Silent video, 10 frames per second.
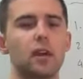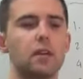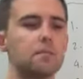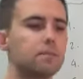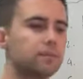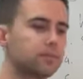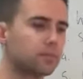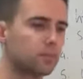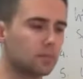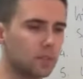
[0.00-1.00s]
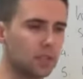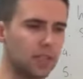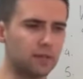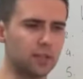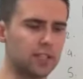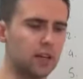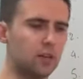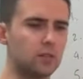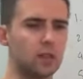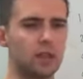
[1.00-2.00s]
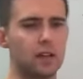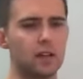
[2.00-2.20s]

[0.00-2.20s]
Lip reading: Now, if you sell